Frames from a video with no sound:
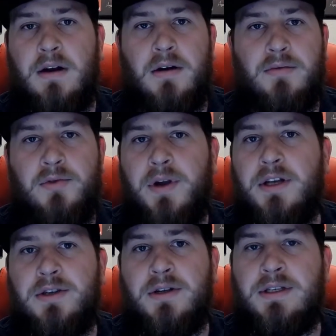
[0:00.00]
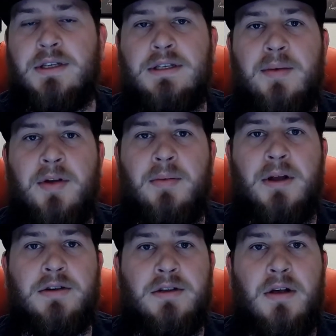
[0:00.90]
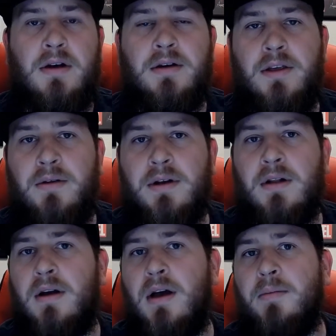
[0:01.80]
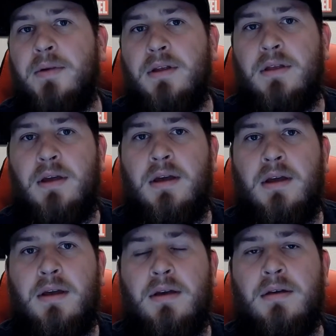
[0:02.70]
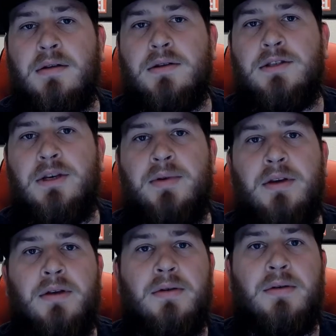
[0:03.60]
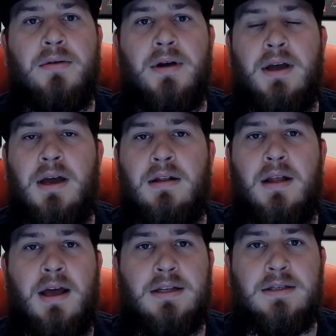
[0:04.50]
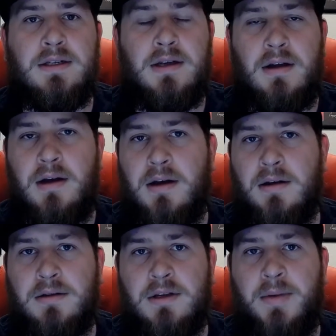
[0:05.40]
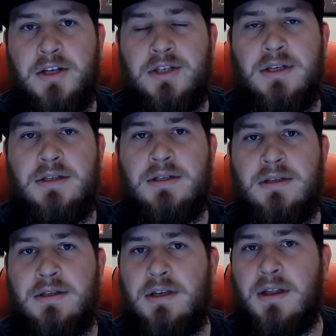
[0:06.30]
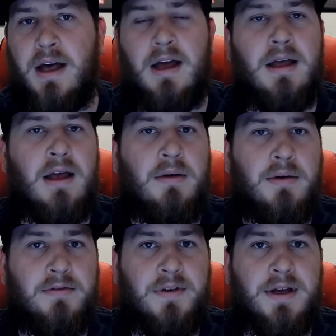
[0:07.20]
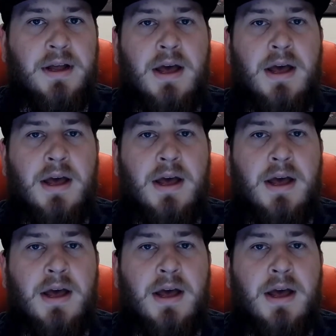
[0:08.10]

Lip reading: 360 millimeters long. You can look up the GPU and its dimensions, see that it'll fit,